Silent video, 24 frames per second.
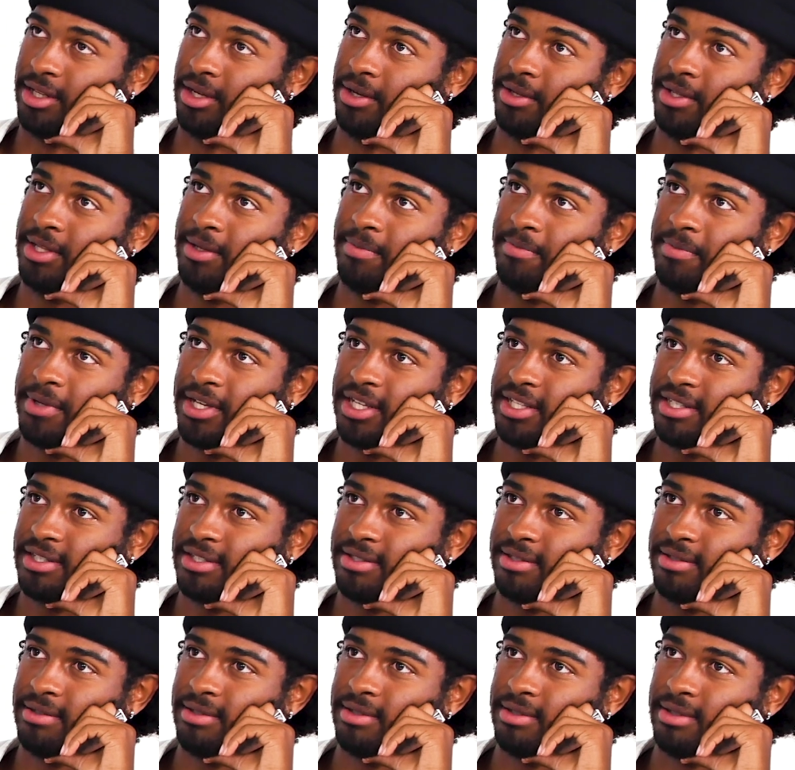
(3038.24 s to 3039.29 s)
only
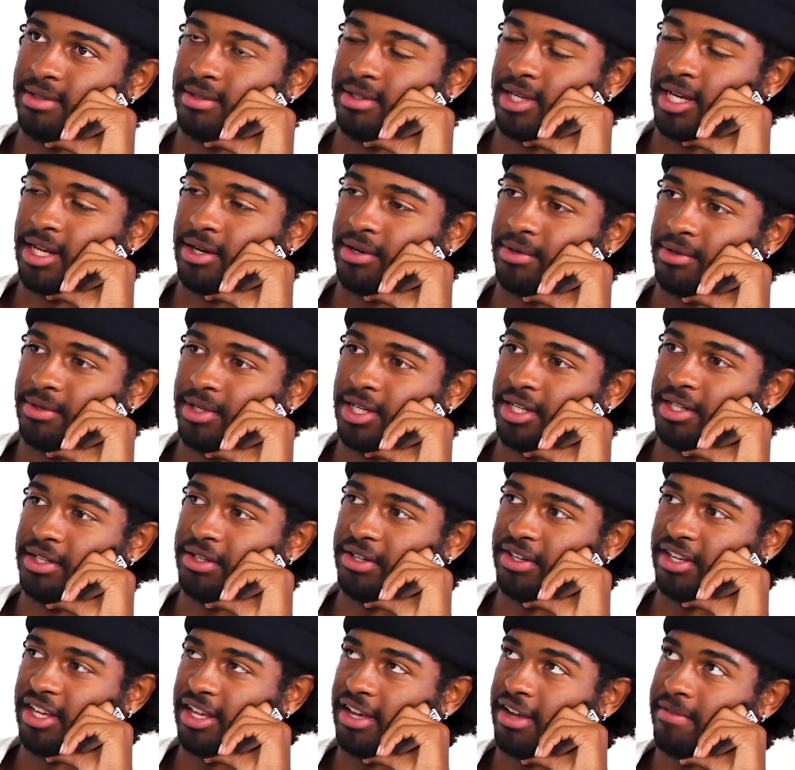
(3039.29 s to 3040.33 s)
place out of
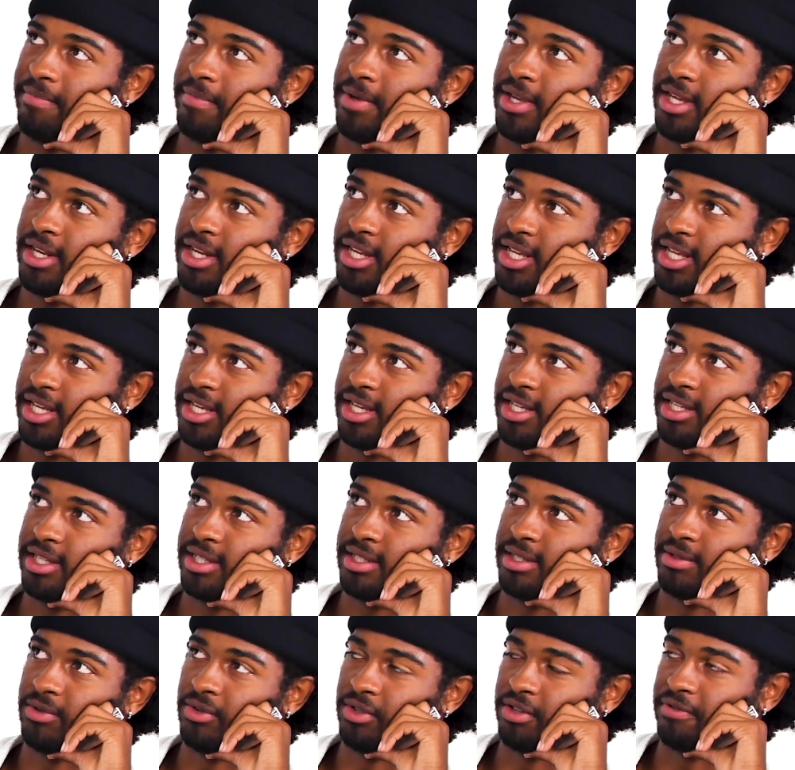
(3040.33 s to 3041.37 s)
country I've been
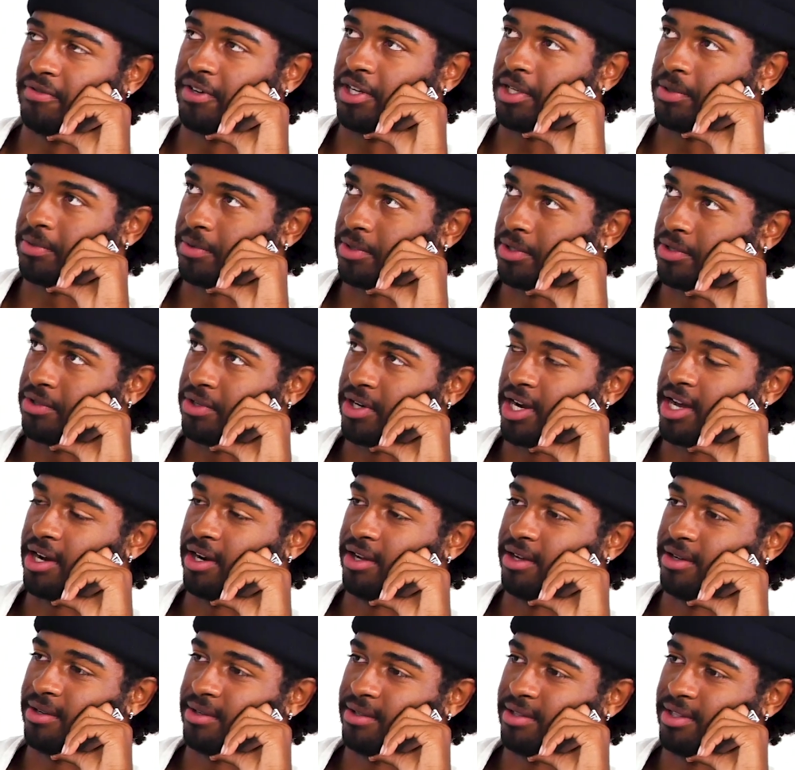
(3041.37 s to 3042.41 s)
is, well, the first was
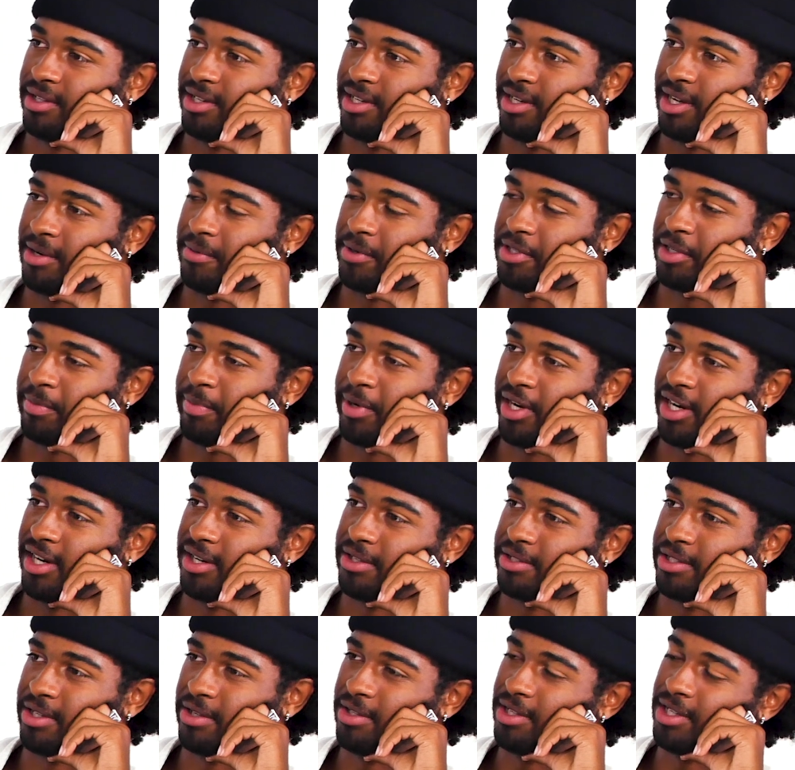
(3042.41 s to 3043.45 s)
Toronto. I went to
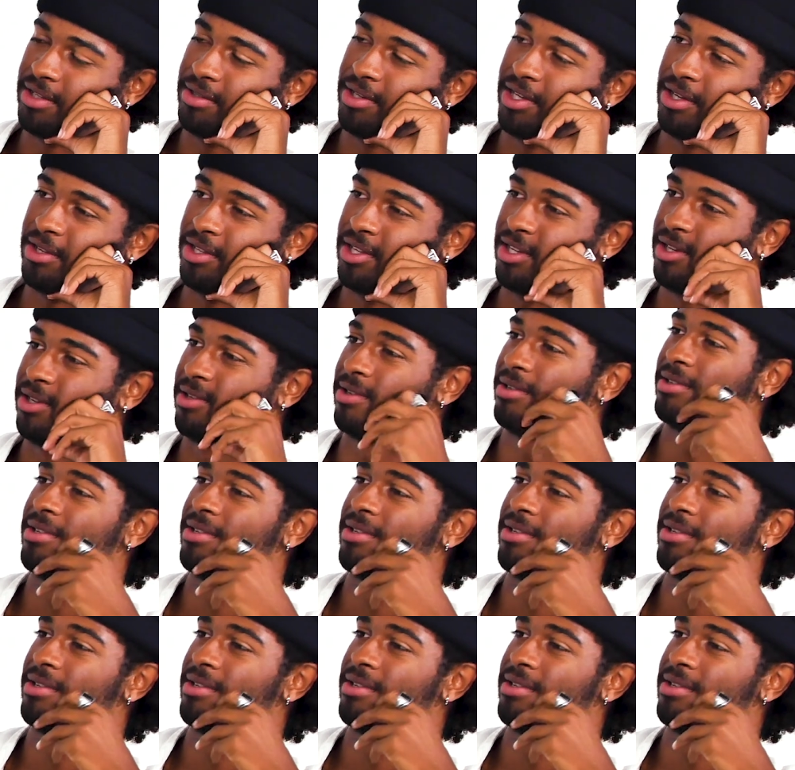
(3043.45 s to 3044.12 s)
Paris solo, dolo.